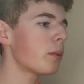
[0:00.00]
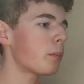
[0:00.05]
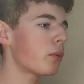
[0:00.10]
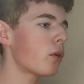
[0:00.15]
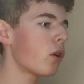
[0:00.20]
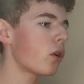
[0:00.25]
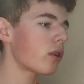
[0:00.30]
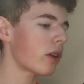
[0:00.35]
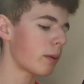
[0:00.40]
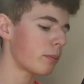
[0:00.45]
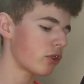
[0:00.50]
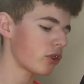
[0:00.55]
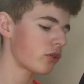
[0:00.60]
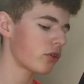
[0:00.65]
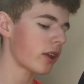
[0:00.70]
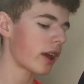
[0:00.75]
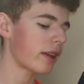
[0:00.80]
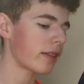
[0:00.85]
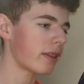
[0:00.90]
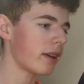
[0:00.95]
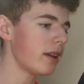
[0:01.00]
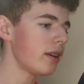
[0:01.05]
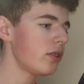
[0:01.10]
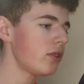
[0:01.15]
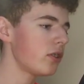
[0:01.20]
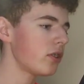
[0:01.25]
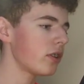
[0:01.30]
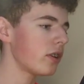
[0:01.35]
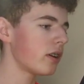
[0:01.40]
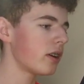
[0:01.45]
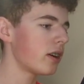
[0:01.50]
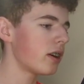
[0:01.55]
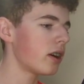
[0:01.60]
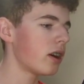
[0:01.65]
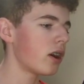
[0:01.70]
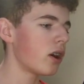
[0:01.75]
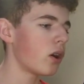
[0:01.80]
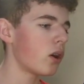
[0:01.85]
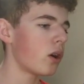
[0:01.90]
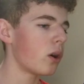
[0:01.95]
program just like this,
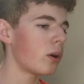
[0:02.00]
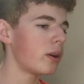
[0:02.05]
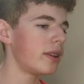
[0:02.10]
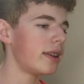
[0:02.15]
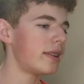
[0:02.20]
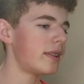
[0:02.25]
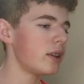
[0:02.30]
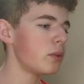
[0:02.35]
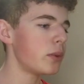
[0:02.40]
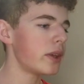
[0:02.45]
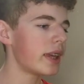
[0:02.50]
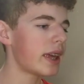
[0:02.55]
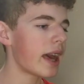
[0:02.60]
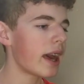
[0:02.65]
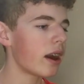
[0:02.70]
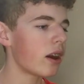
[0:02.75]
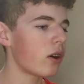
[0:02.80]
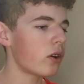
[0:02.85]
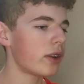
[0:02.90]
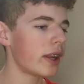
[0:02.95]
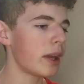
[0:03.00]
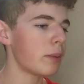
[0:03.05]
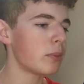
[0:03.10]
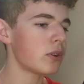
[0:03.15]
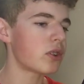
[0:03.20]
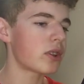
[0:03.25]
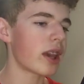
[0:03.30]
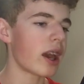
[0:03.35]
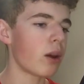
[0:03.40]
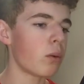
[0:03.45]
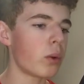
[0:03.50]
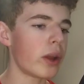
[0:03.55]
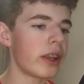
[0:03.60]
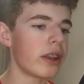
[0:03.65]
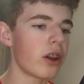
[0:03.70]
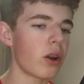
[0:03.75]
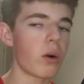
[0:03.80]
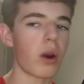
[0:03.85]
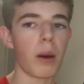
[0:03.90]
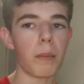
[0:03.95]
you see we get unable to get a
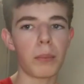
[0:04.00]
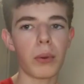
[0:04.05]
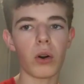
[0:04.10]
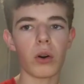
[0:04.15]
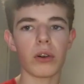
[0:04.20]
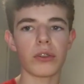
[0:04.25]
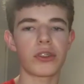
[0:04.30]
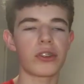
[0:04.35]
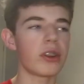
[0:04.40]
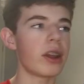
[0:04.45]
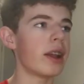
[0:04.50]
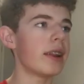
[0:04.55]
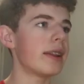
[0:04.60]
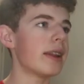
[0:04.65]
window abort.